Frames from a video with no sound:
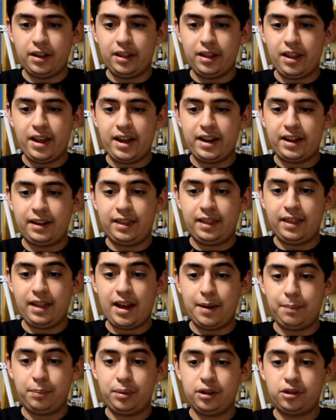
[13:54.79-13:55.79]
like
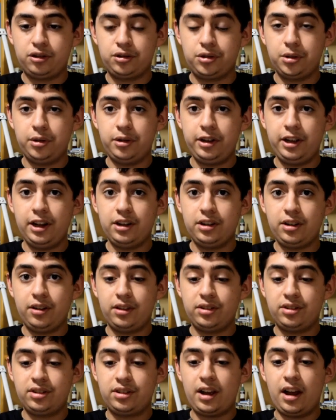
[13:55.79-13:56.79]
that, protruding into
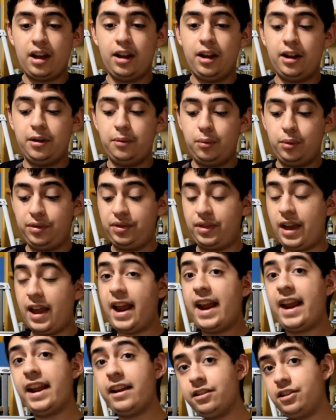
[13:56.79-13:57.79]
the sky with
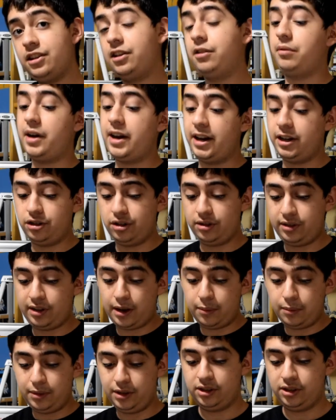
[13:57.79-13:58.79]
the anti-ranges that we